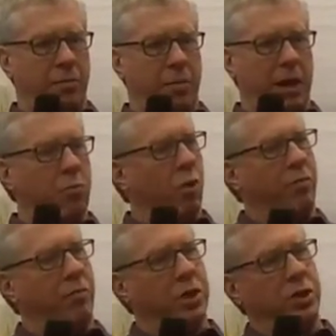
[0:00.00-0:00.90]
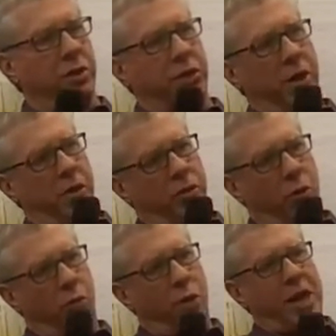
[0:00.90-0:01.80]
make more efficient the,
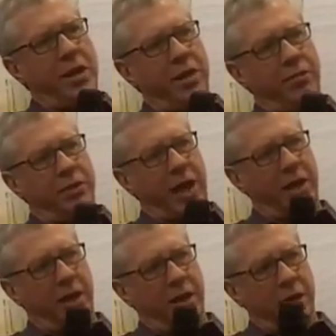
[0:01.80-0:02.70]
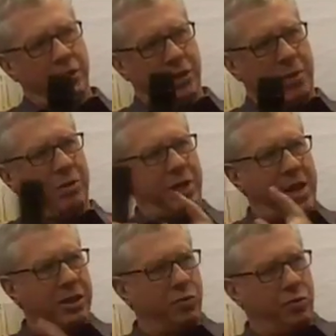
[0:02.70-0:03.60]
the reading of data
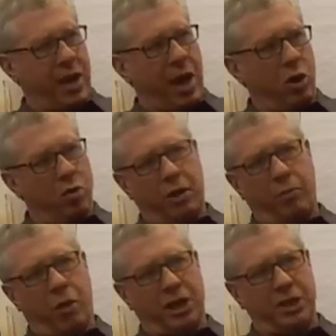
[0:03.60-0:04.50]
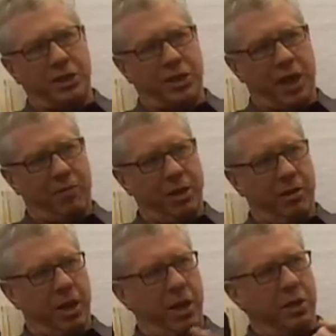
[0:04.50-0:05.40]
simultaneous with the algorithmic processing of
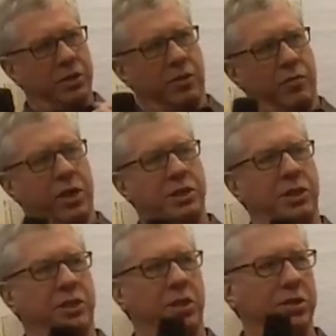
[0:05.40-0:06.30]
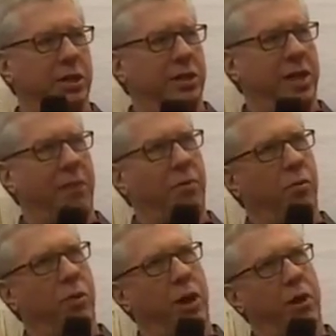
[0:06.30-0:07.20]
it. So for instance, here's an
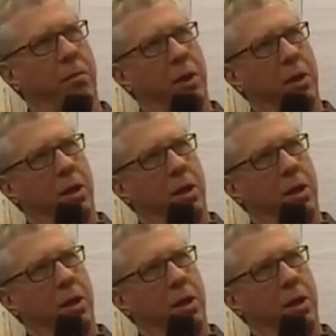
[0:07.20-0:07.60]
example where